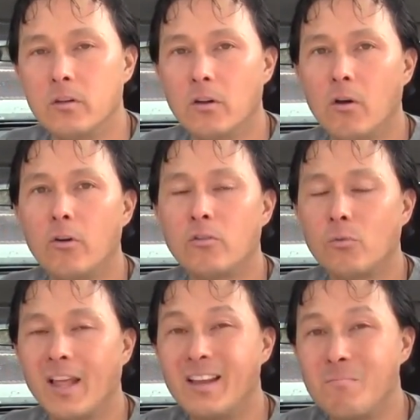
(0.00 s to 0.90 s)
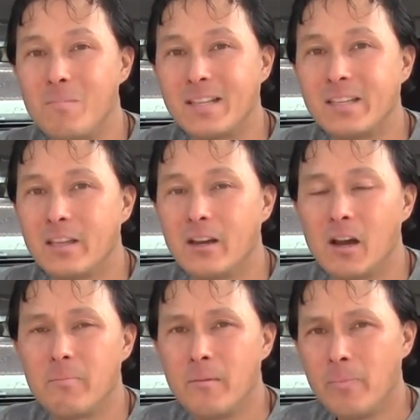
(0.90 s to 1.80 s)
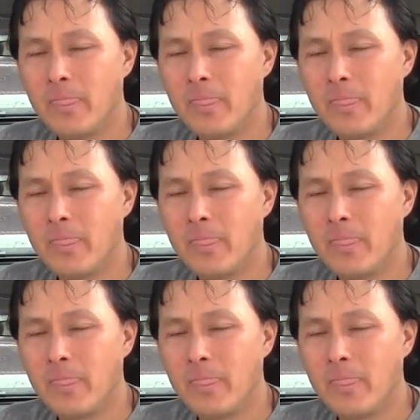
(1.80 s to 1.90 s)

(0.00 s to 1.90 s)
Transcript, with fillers: You know, I always like mixing it up